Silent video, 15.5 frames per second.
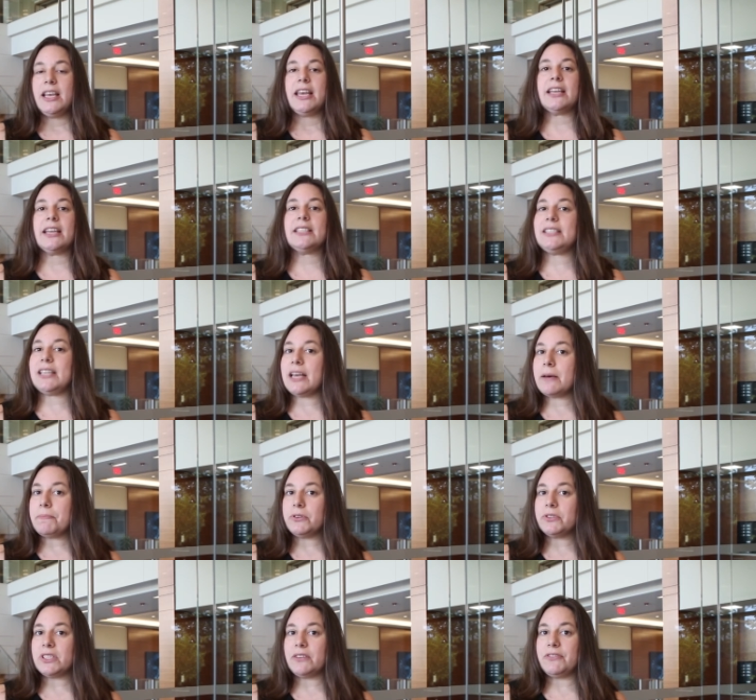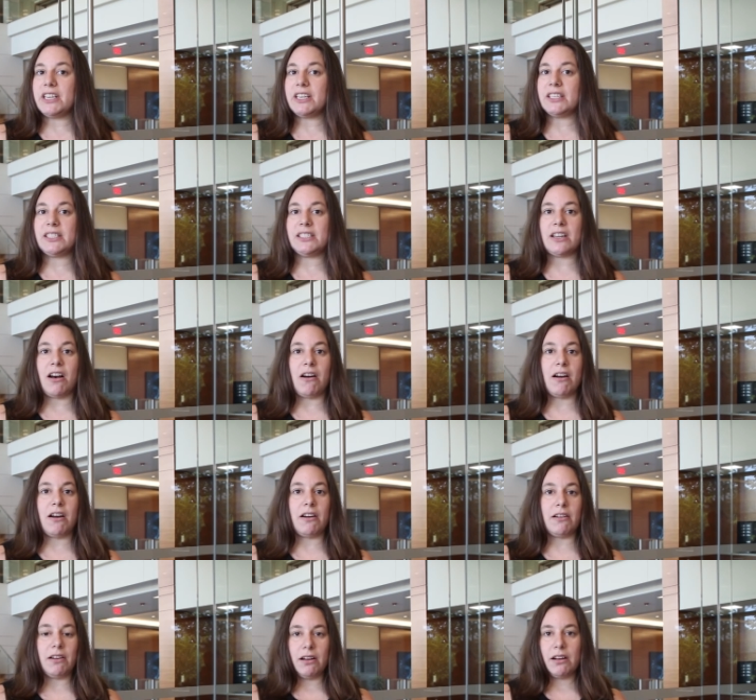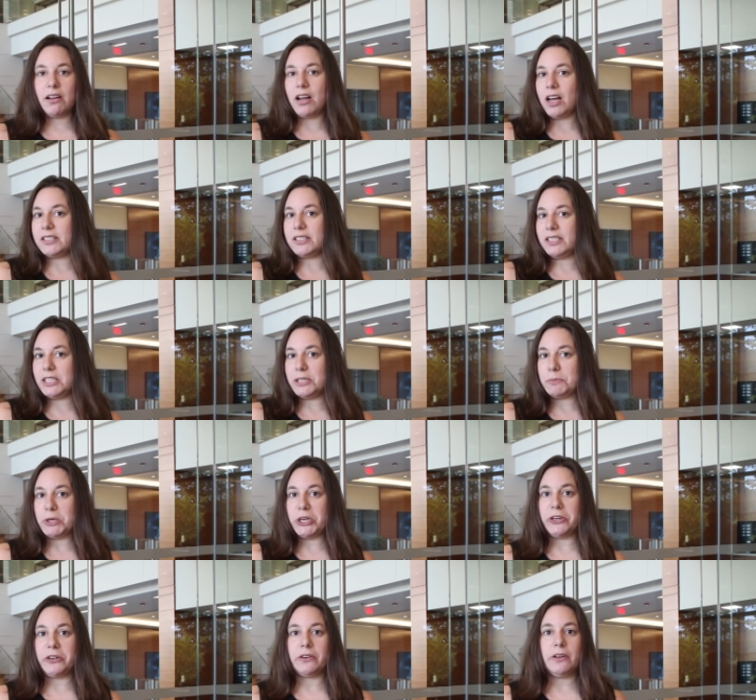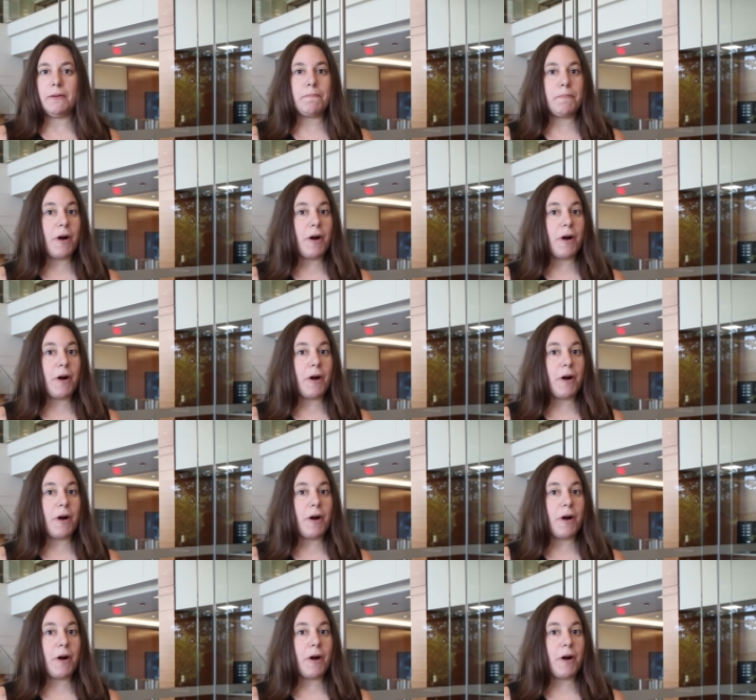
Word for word: Examples of this are customer,